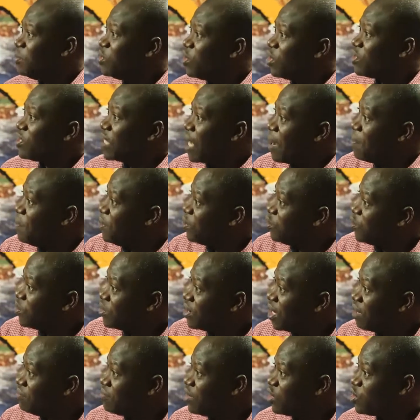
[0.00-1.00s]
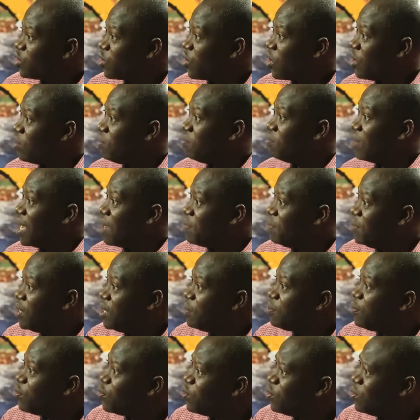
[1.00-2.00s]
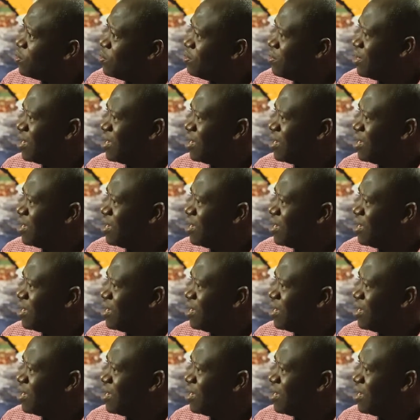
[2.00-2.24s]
I'm just happy to serve this club, my people.